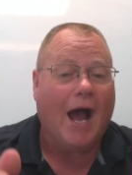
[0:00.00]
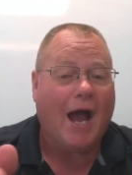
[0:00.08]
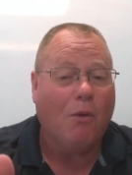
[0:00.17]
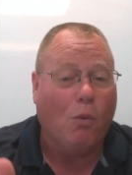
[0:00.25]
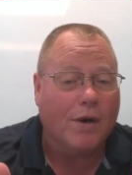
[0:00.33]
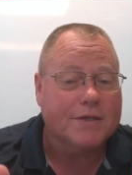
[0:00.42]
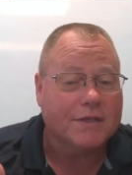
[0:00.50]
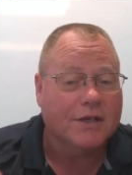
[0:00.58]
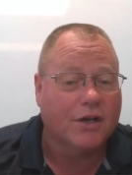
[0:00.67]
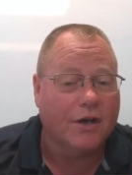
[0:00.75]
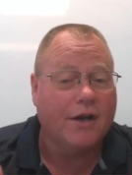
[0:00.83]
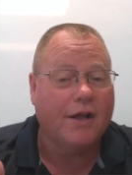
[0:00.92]
I wasn't
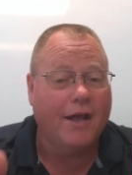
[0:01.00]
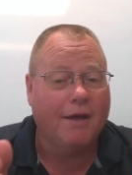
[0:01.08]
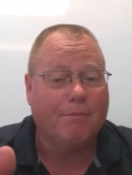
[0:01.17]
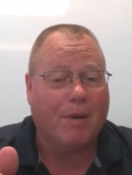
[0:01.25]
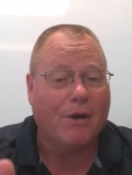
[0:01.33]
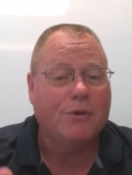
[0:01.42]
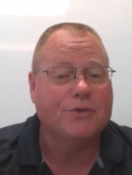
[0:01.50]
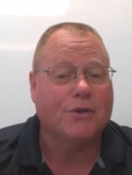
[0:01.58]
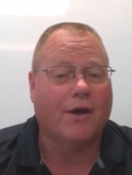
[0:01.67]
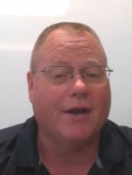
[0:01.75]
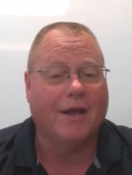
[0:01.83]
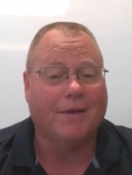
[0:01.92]
gonna impose
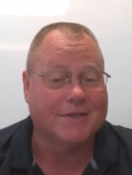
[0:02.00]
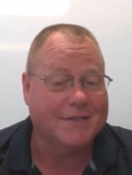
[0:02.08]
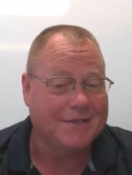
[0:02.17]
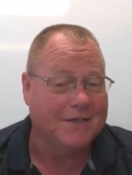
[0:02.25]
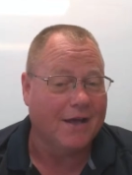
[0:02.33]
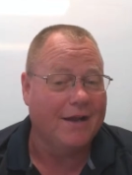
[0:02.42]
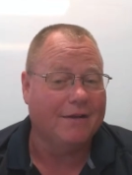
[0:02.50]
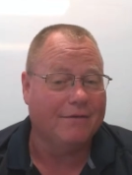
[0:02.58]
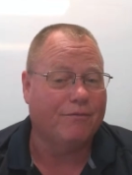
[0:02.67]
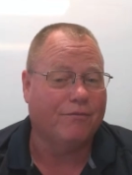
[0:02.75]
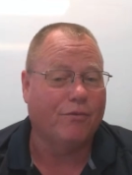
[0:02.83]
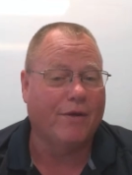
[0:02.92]
on him because he's done it
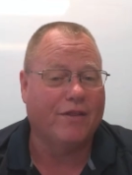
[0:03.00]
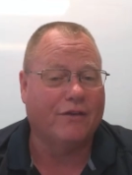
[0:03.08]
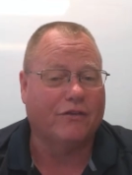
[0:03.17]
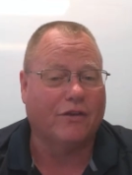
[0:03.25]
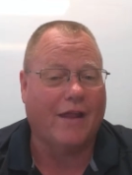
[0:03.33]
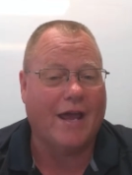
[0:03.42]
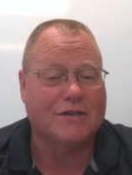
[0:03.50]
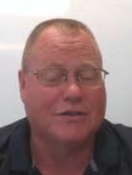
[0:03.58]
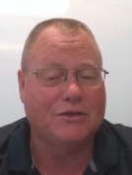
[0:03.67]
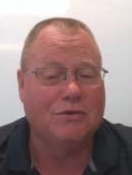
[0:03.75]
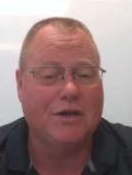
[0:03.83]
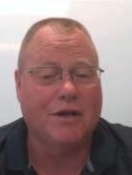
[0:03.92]
with us the last
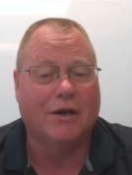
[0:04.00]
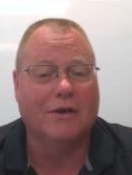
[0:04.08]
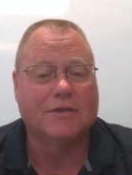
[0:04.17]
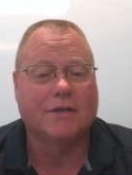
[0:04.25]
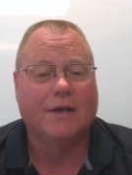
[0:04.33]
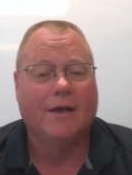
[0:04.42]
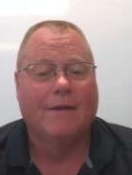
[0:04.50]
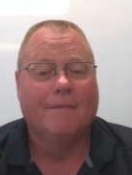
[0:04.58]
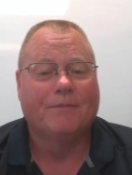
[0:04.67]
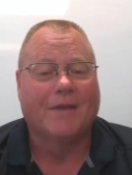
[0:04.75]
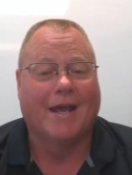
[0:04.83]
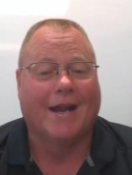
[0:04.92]
2 years.
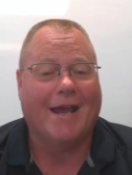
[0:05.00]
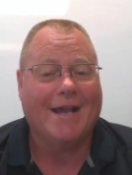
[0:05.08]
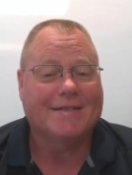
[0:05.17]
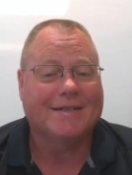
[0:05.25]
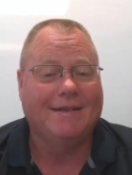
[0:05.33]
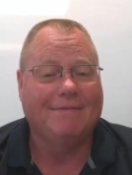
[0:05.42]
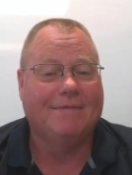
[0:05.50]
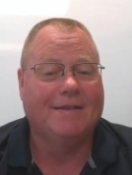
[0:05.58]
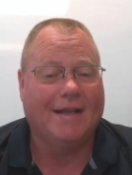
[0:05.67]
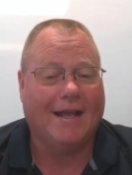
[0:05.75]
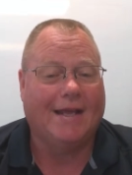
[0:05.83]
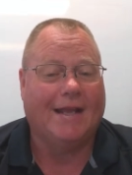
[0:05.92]
And
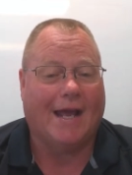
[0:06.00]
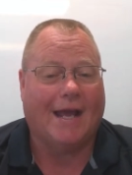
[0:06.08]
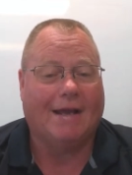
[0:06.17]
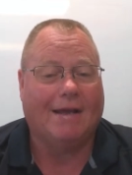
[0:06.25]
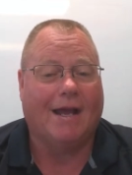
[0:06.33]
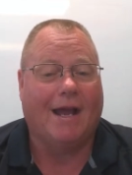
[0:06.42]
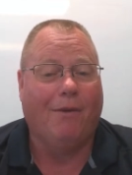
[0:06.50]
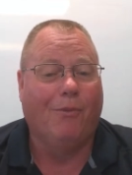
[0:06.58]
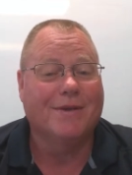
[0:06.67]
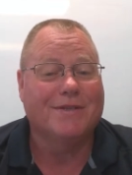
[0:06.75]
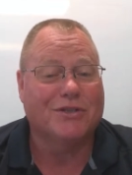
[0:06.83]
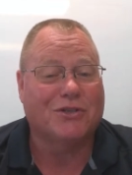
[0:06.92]
I
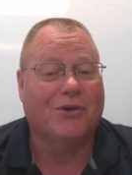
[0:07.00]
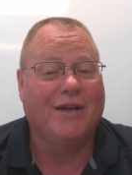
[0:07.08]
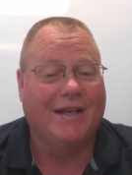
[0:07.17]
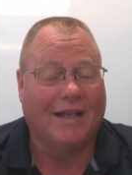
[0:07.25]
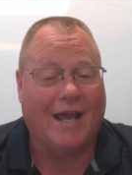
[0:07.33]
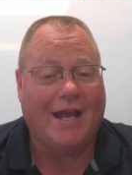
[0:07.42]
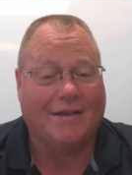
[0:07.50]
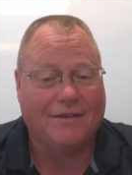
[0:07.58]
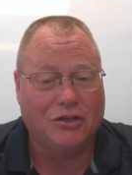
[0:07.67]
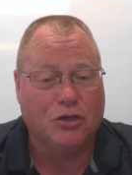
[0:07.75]
wasn't sure he liked